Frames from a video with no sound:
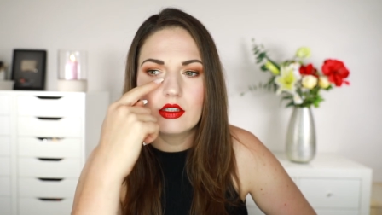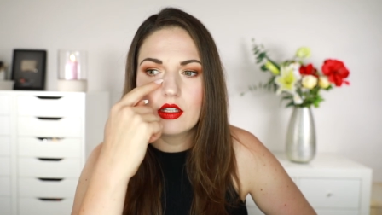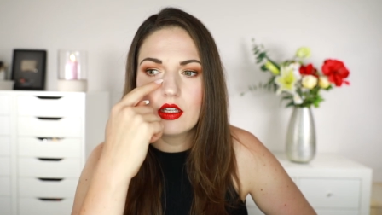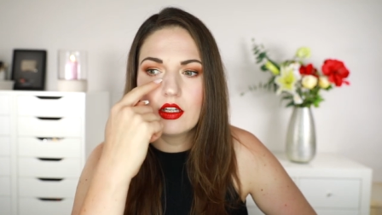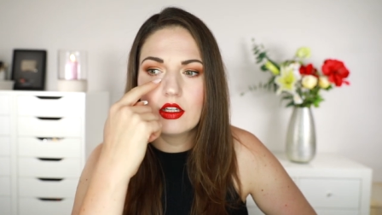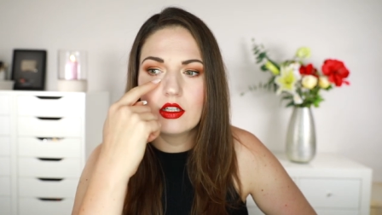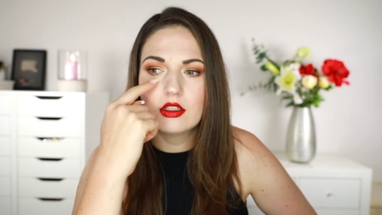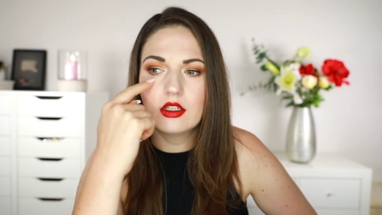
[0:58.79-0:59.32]

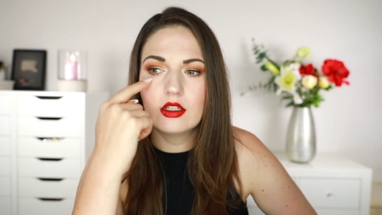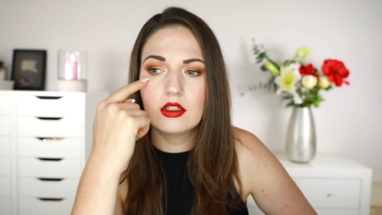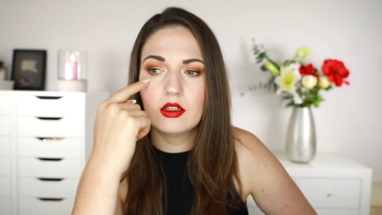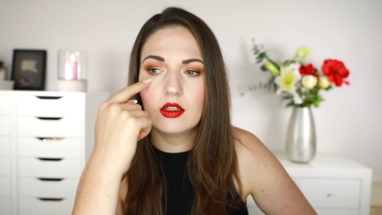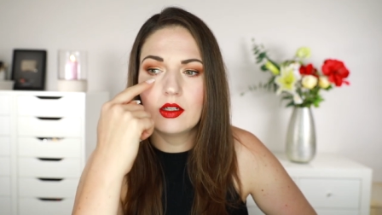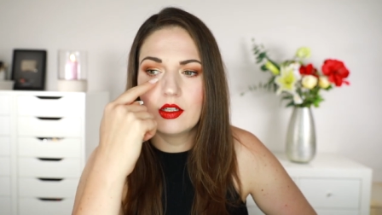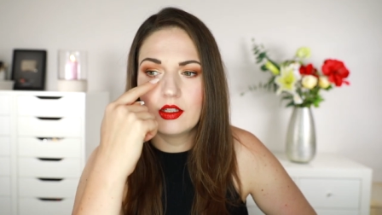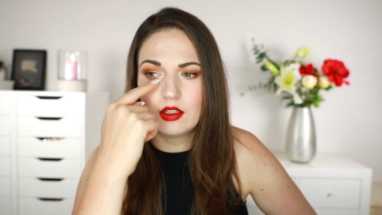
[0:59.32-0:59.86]

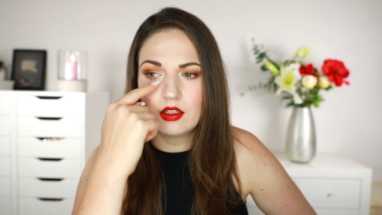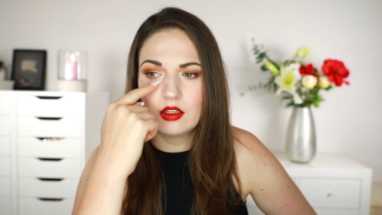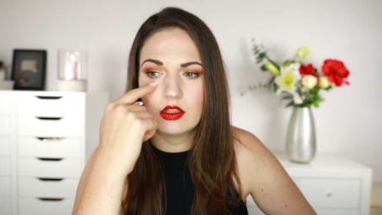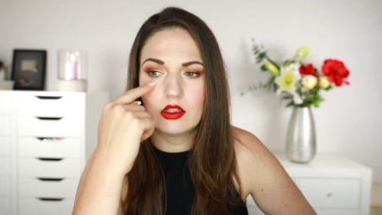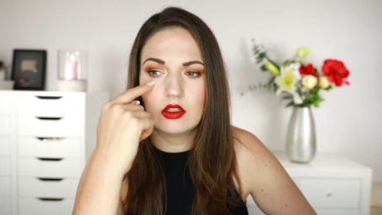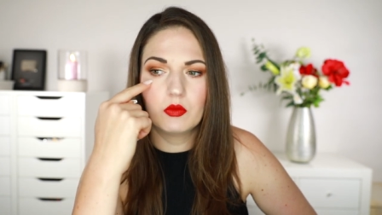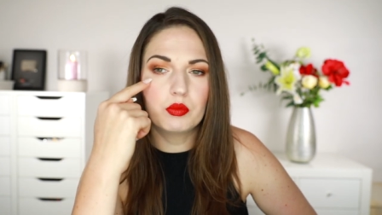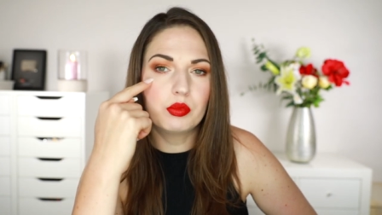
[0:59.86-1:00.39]
the
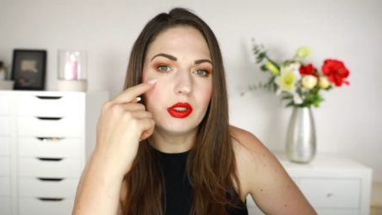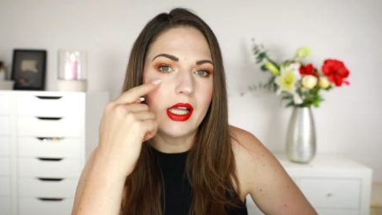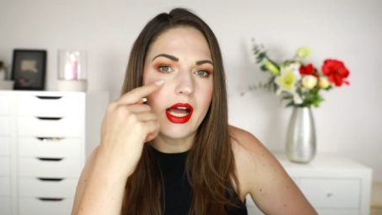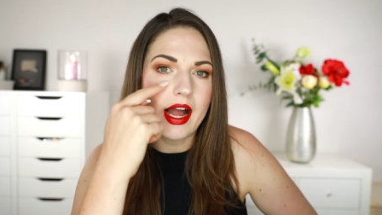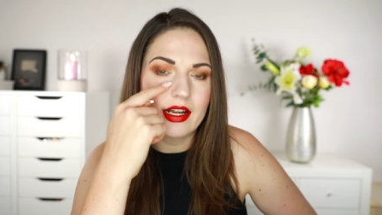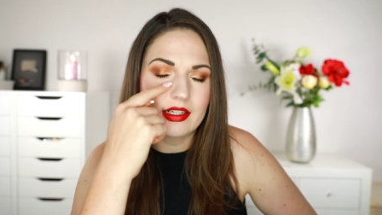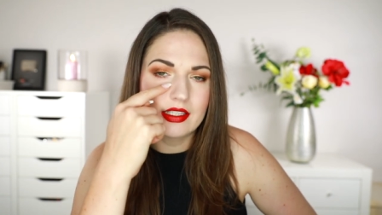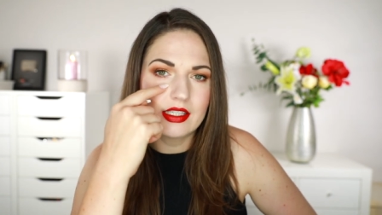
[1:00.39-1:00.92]

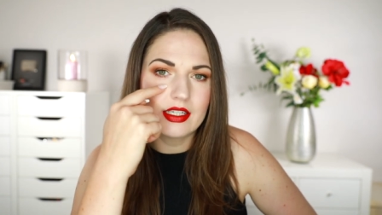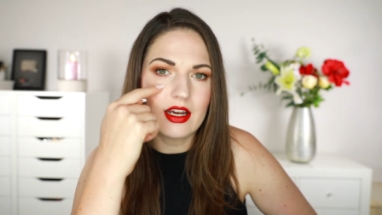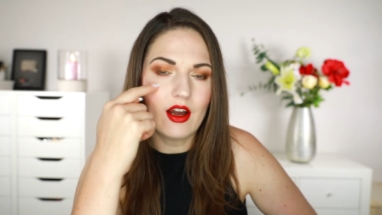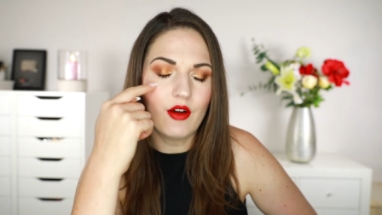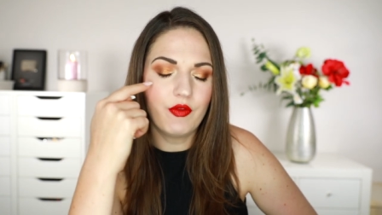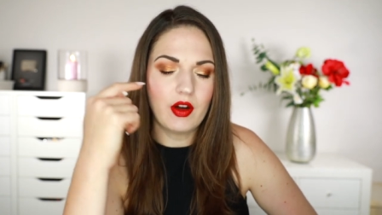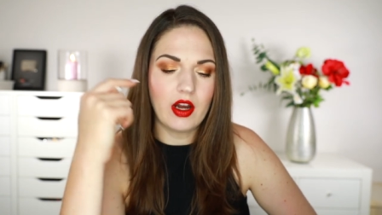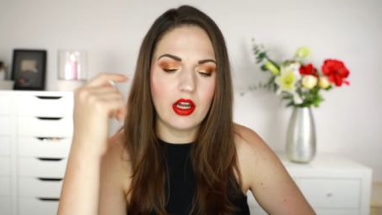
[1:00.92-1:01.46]
black stuff